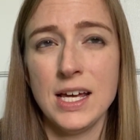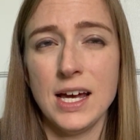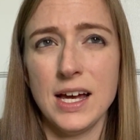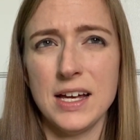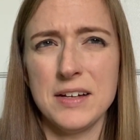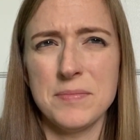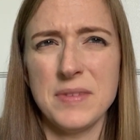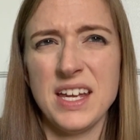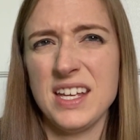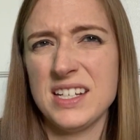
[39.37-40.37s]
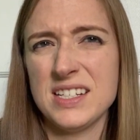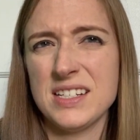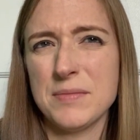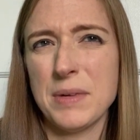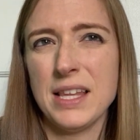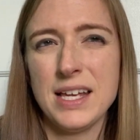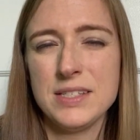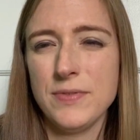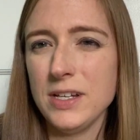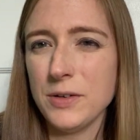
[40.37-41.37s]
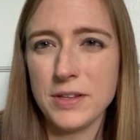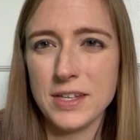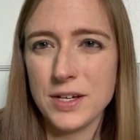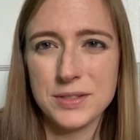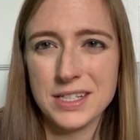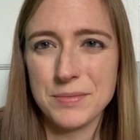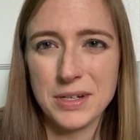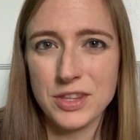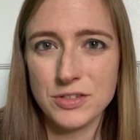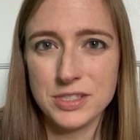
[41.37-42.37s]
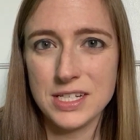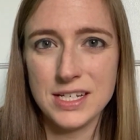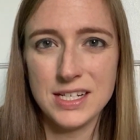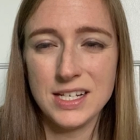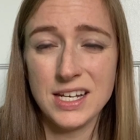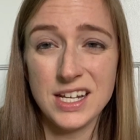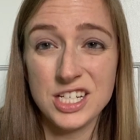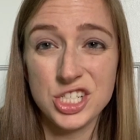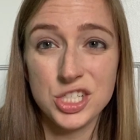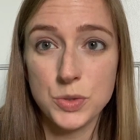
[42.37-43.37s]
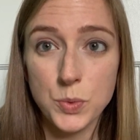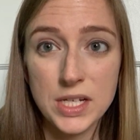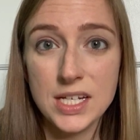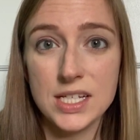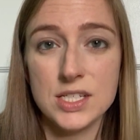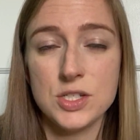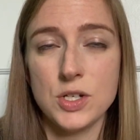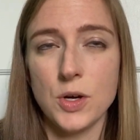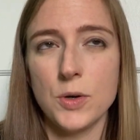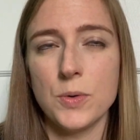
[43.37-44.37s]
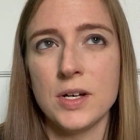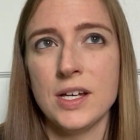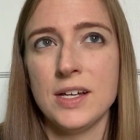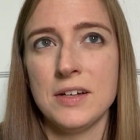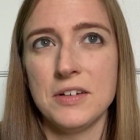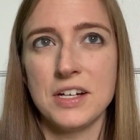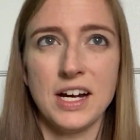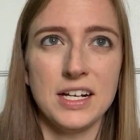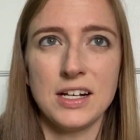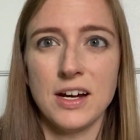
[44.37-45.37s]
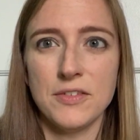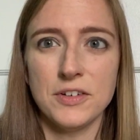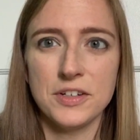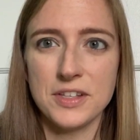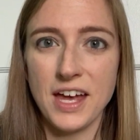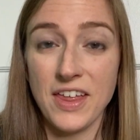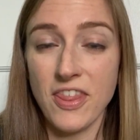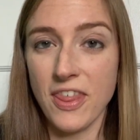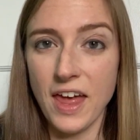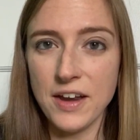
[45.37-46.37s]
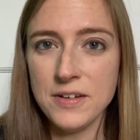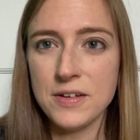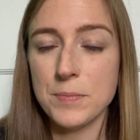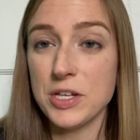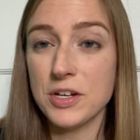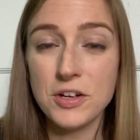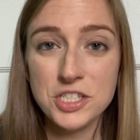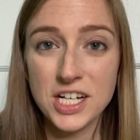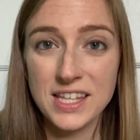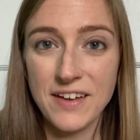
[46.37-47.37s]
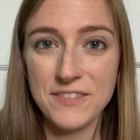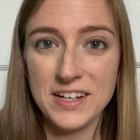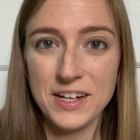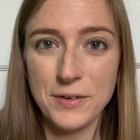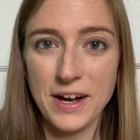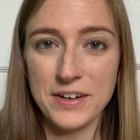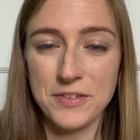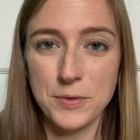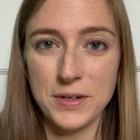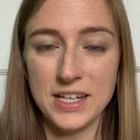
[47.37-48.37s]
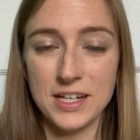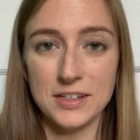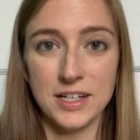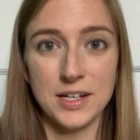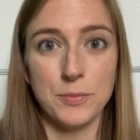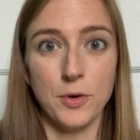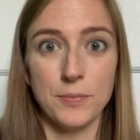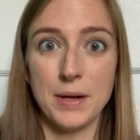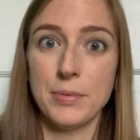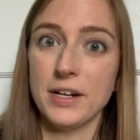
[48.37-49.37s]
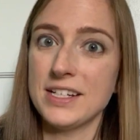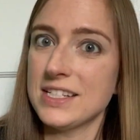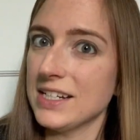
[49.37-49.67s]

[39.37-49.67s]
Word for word: And my last video, I think I was like in my 13-ish week, so kind of covered that then. But you can go check that video out if you want to hear like more of my pregnancy